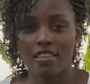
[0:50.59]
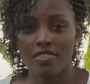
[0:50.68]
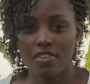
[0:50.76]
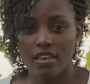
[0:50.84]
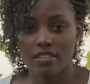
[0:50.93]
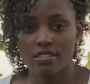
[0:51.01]
other
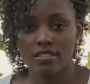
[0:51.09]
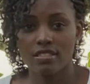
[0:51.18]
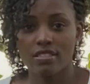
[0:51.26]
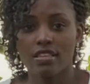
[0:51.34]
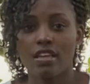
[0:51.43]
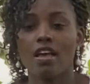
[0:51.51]

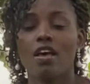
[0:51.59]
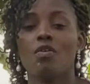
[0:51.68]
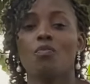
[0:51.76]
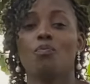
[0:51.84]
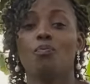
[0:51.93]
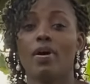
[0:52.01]
things,
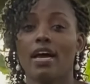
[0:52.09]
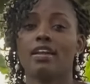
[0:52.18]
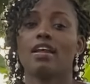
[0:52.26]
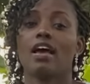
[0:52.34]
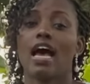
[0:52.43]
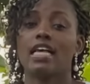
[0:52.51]

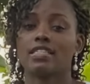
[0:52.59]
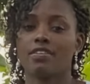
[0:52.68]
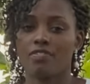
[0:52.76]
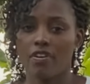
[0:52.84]
but a